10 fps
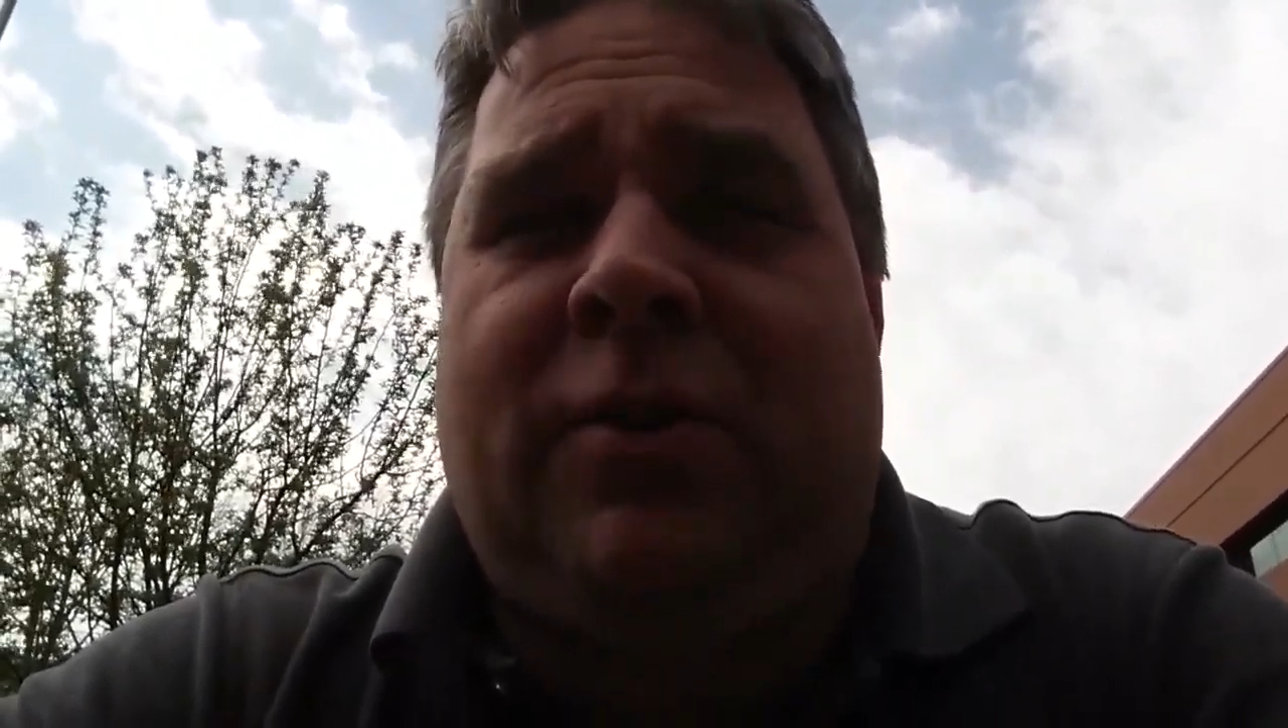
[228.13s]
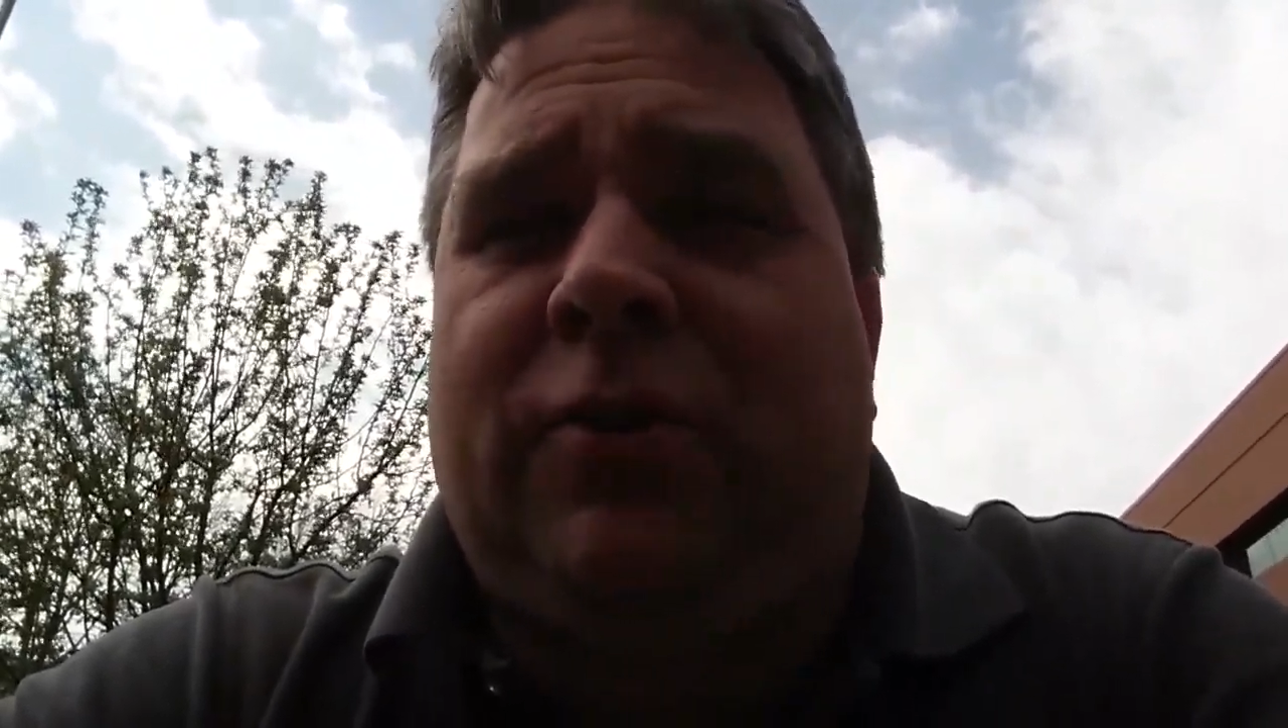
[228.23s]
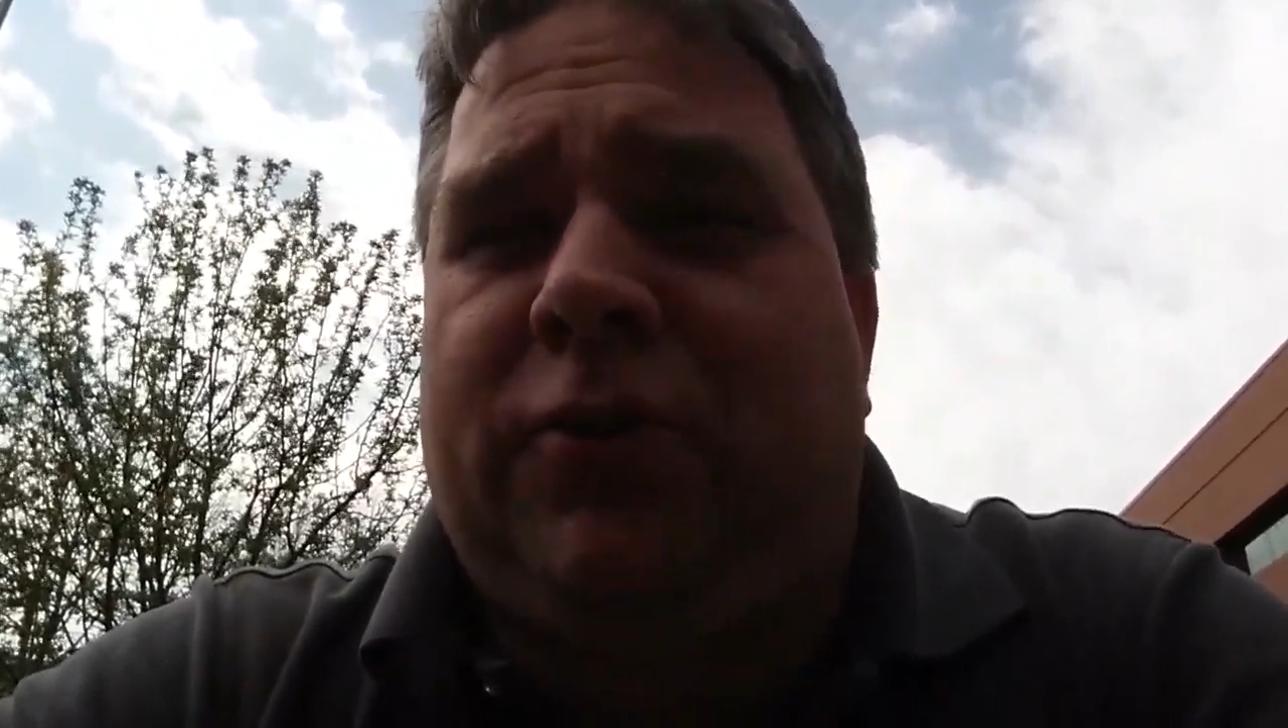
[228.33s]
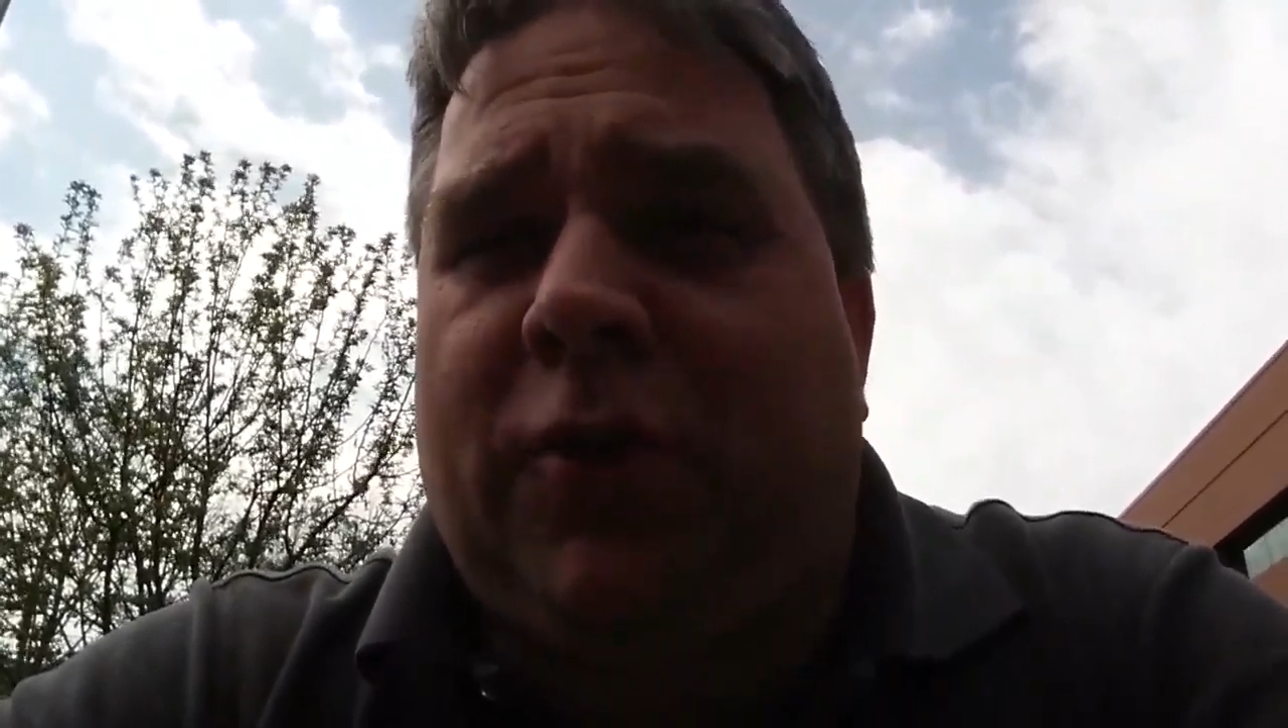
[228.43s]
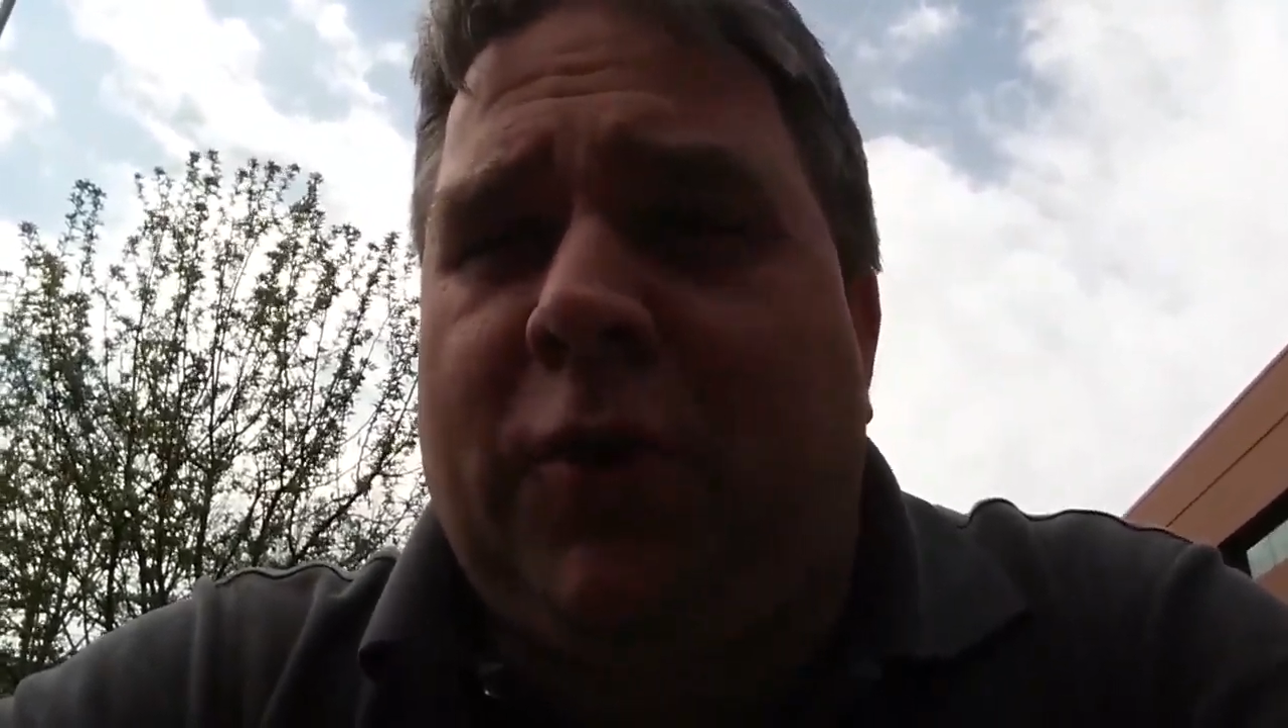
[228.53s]
to
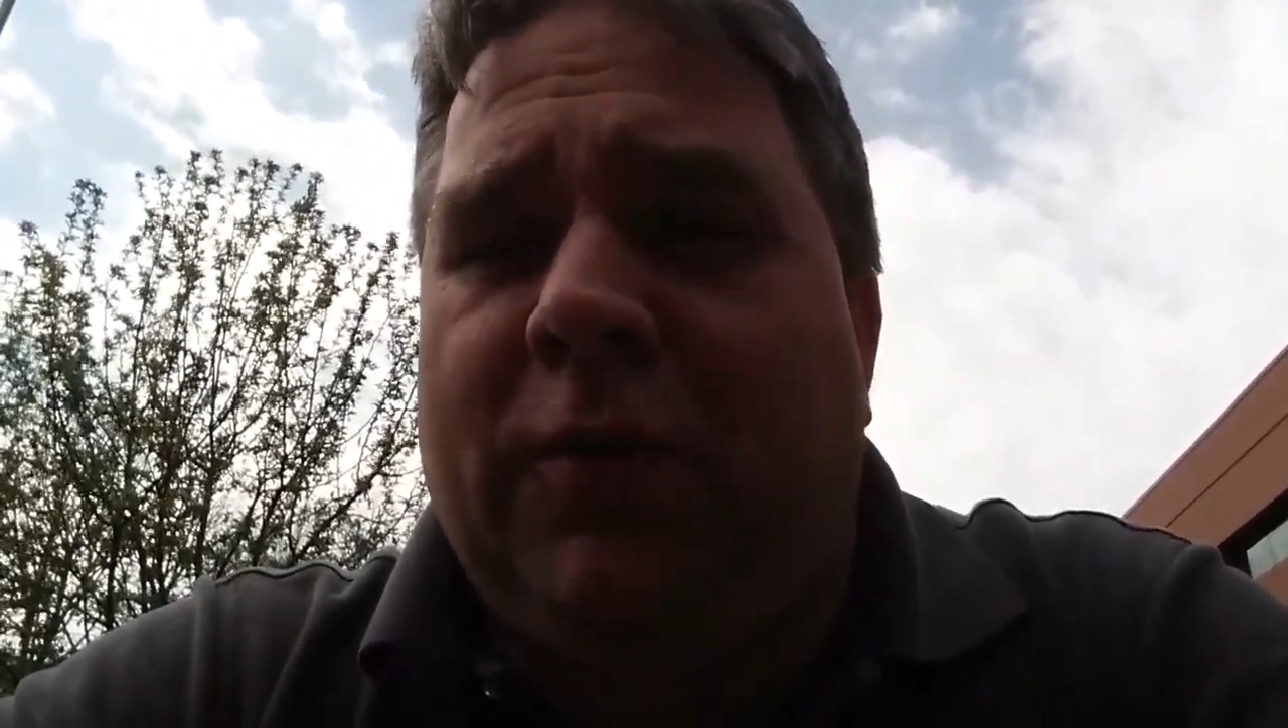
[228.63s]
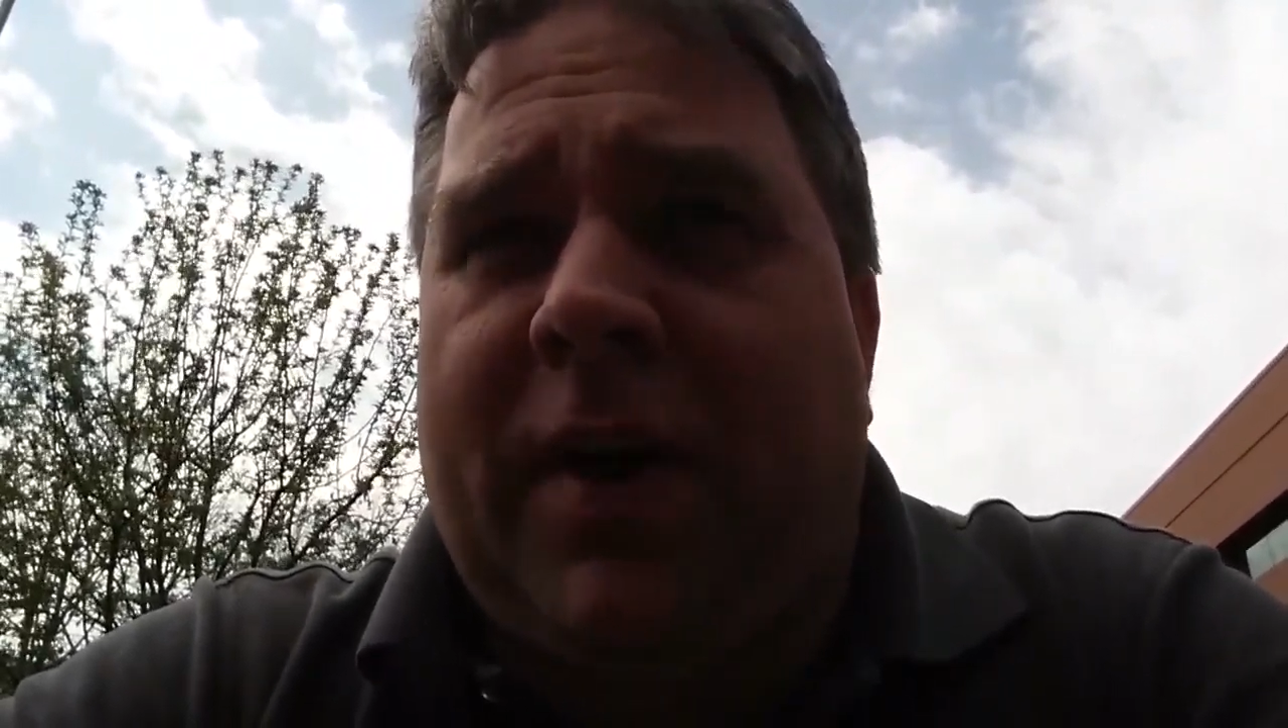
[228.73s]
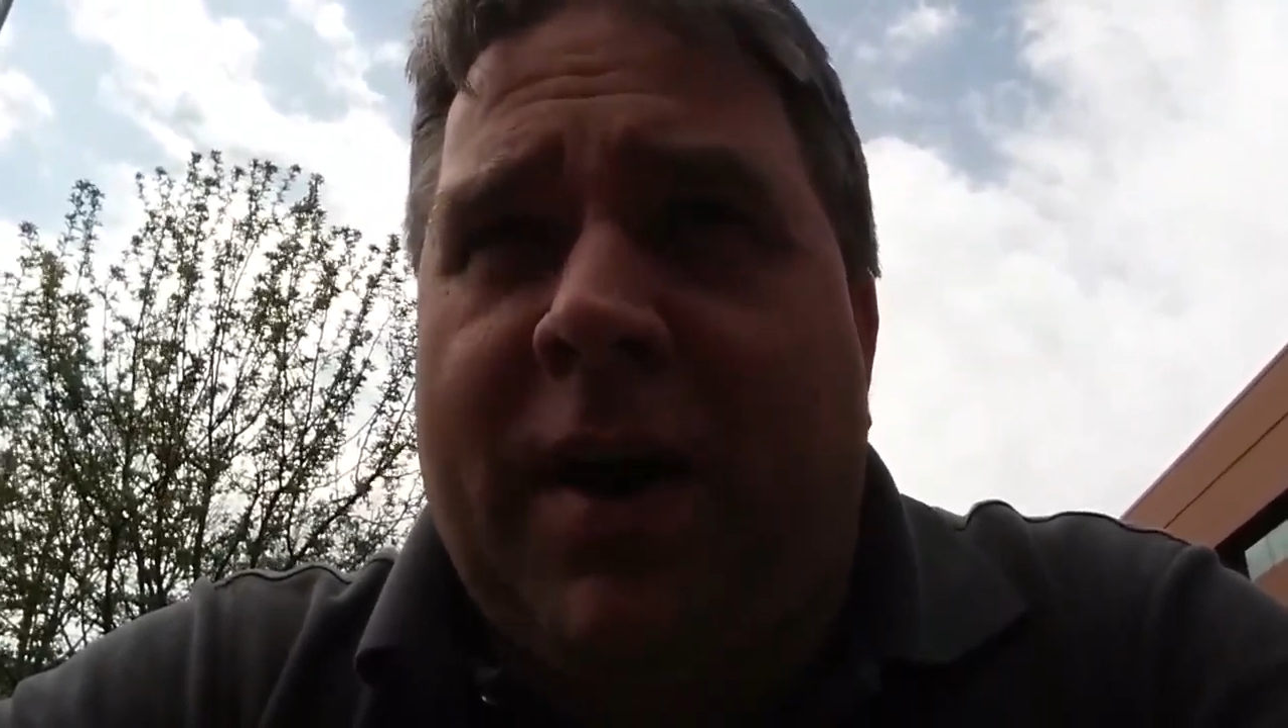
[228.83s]
serve